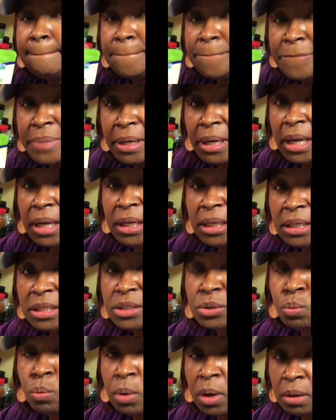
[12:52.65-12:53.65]
But
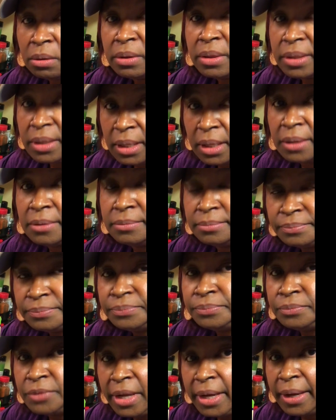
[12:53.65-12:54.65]
it's worth it.
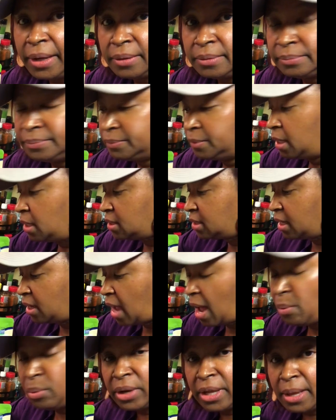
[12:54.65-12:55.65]
Yeah. So I
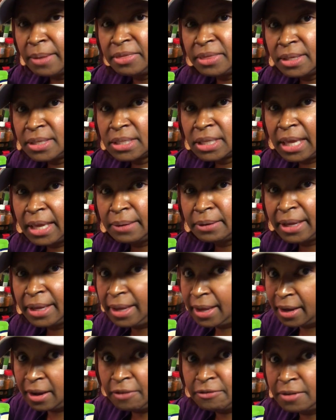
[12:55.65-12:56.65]
will get this
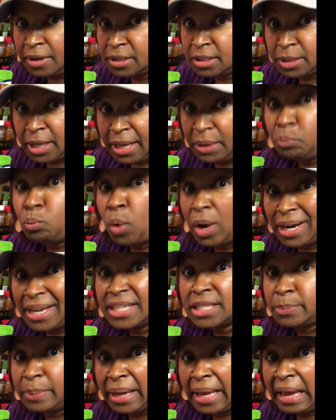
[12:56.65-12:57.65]
kick of us wanting
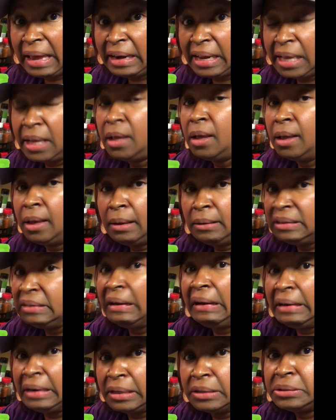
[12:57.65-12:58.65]
spaghetti
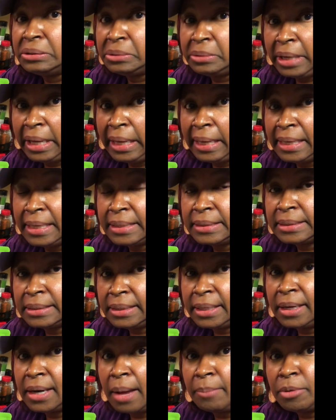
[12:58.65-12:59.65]
done in 2 days, and
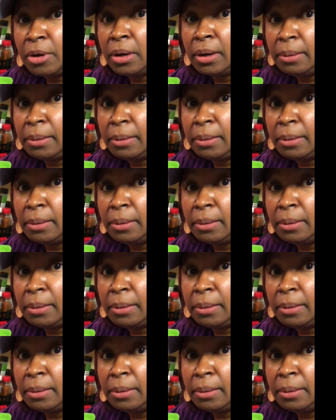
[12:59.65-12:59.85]
then I'm going to